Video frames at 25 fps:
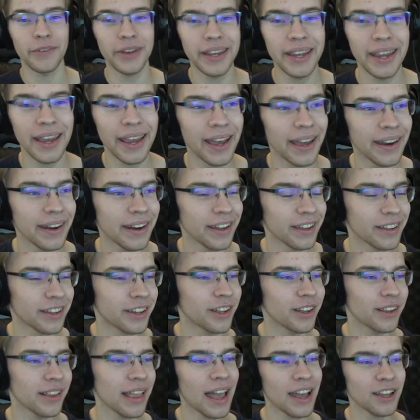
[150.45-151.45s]
We had a
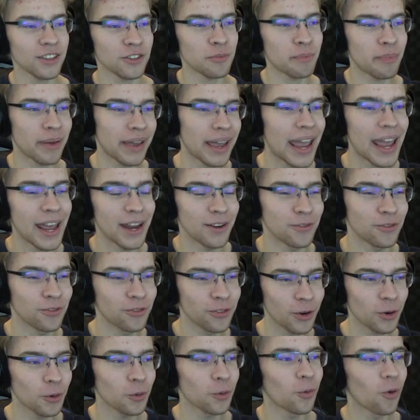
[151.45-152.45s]
class pet
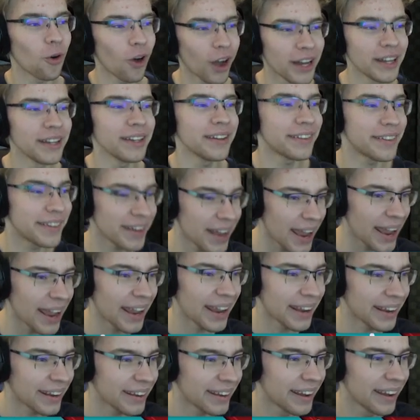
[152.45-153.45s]
for one
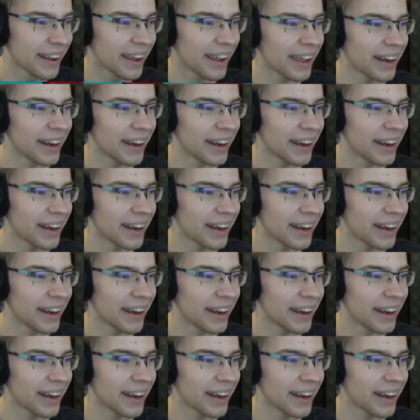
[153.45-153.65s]
day,